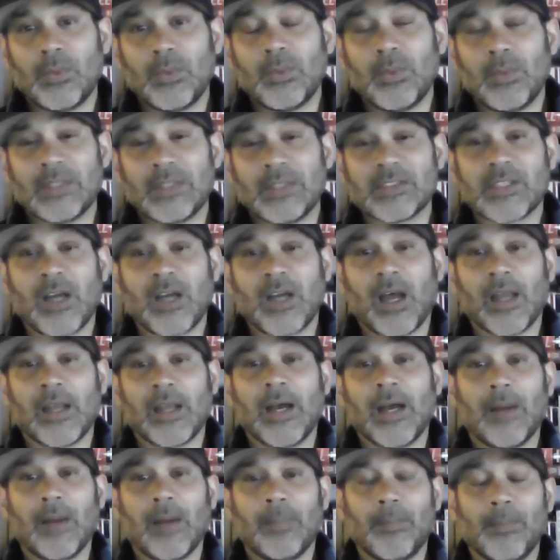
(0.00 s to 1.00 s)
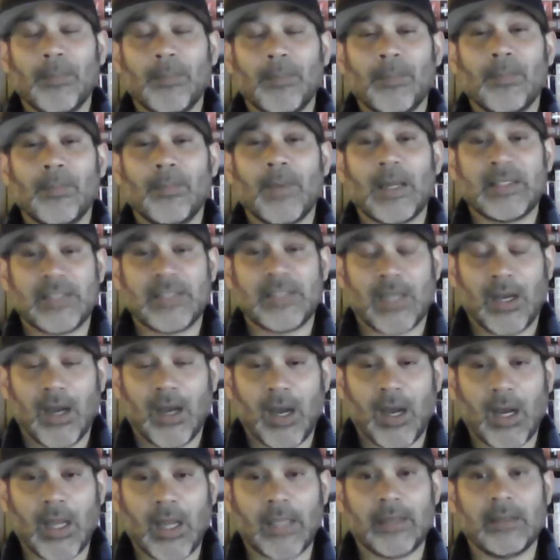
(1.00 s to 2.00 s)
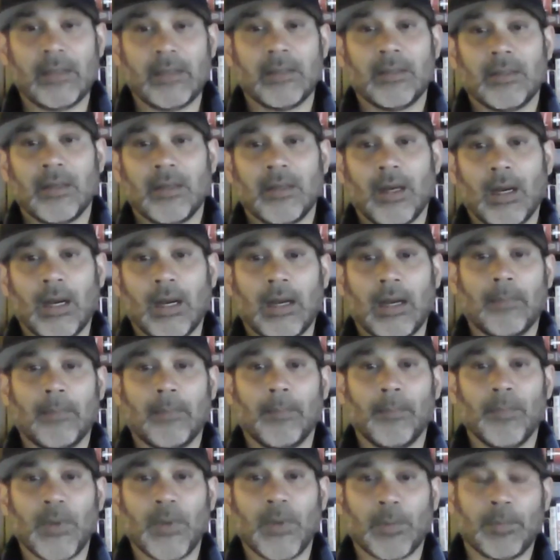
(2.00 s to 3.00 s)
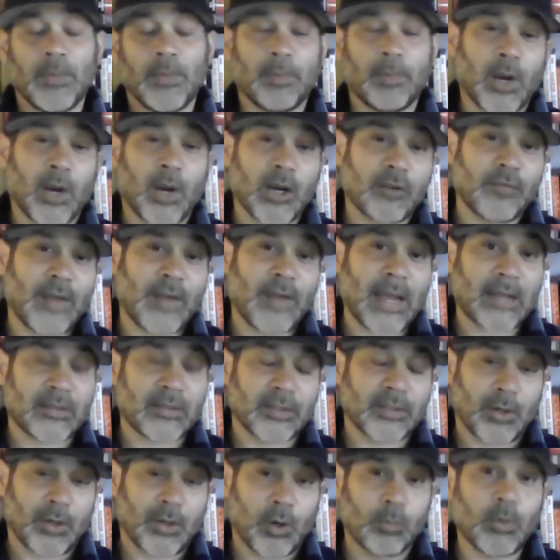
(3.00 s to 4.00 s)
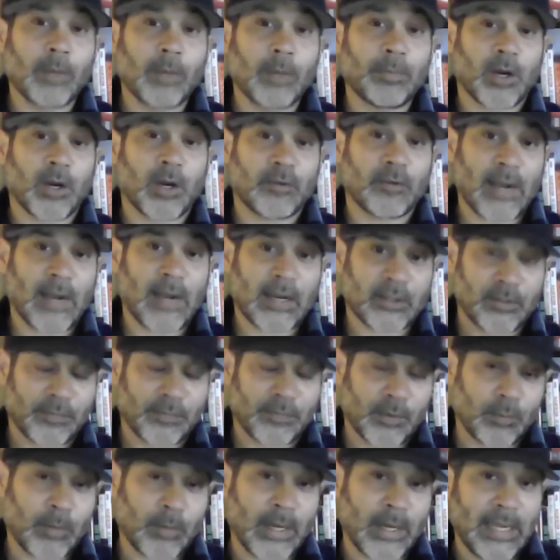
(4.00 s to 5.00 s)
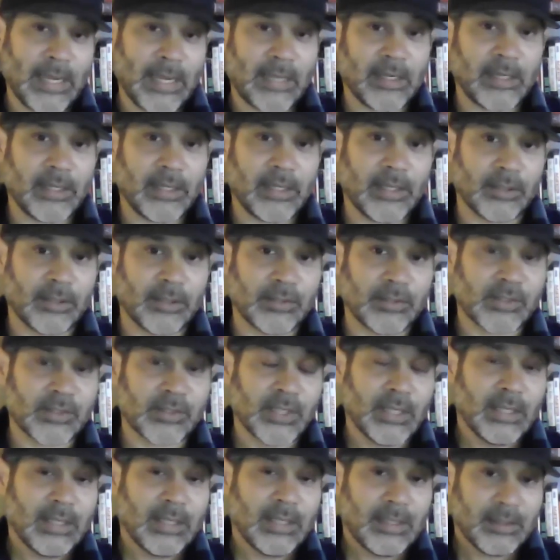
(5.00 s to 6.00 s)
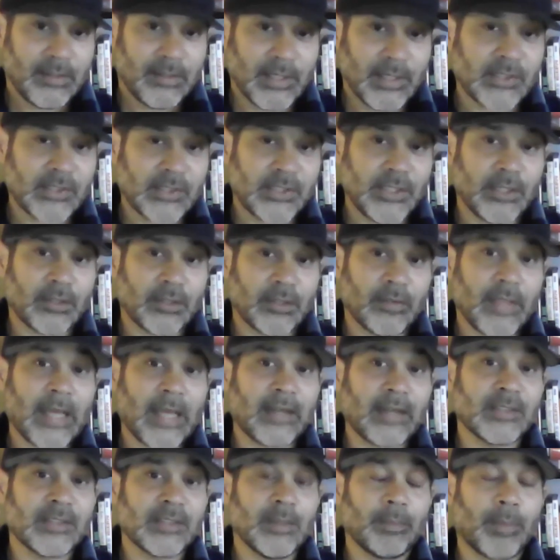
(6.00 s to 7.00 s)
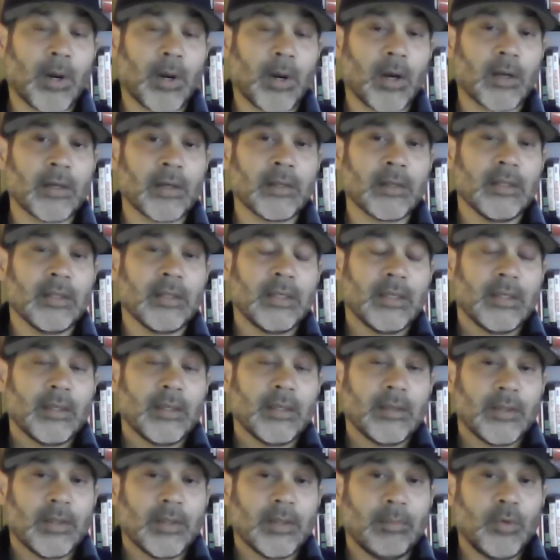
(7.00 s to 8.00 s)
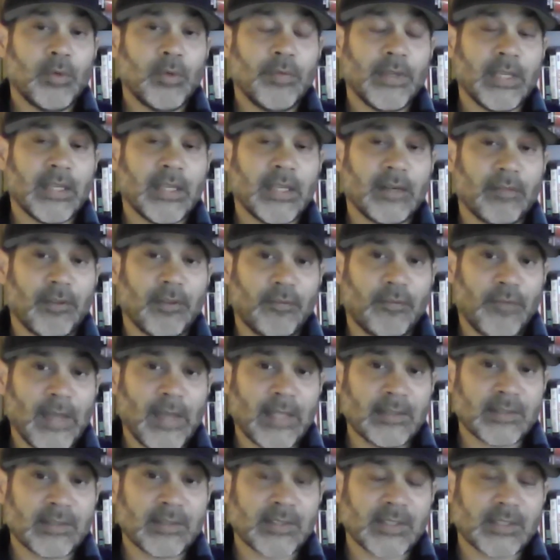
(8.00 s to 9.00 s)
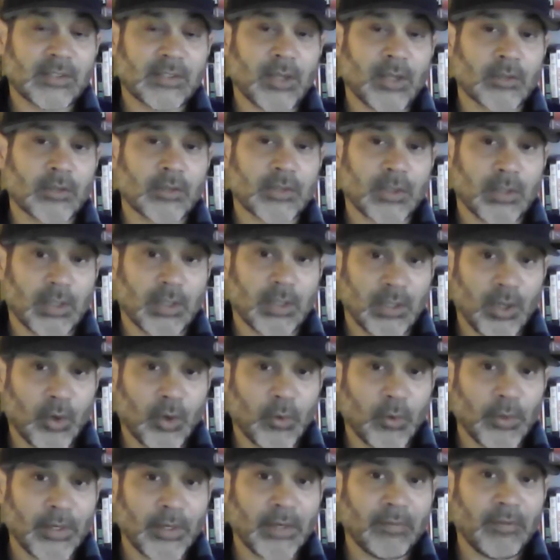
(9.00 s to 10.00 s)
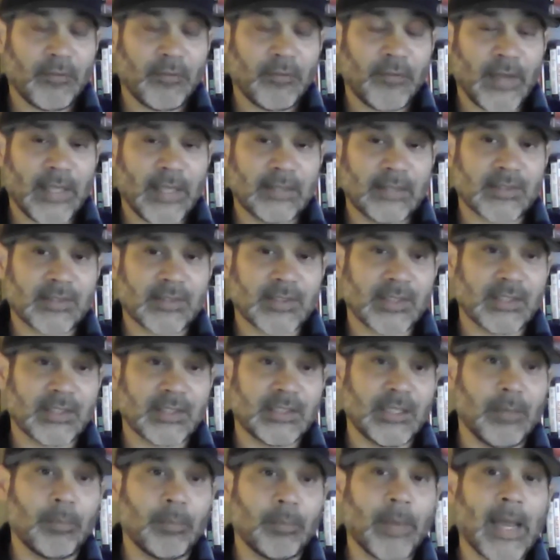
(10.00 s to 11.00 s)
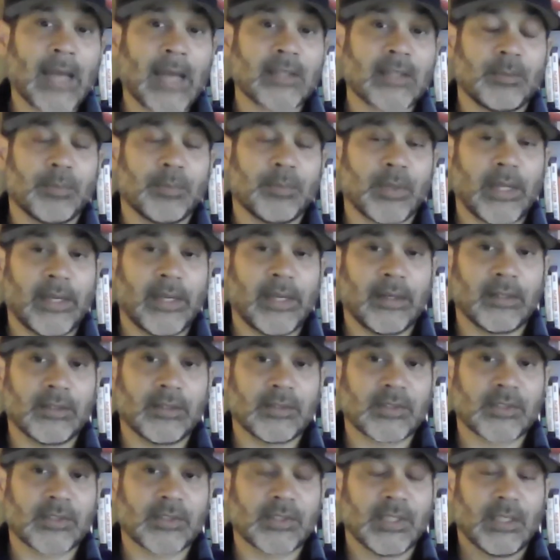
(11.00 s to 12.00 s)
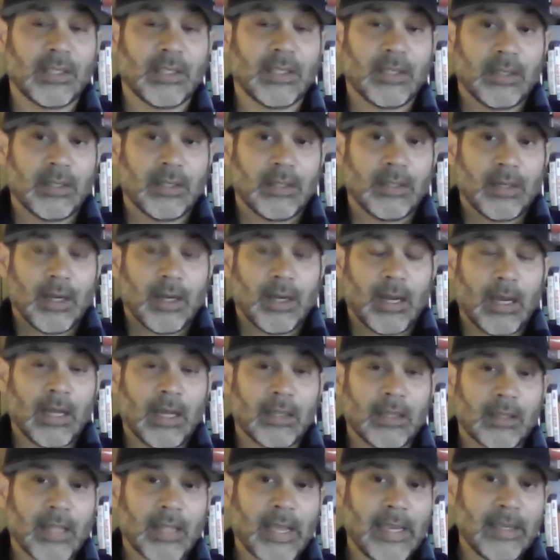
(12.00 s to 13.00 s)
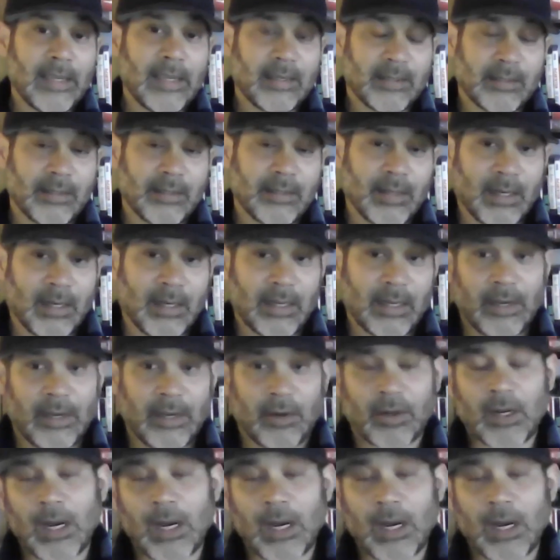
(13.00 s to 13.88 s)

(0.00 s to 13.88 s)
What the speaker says: it's gone up a ton. The park factor, home run park factor for right-handed hitters this year. That is in part the moving in of the fence. It's also the lowering of the fence. It's impacted players like Eric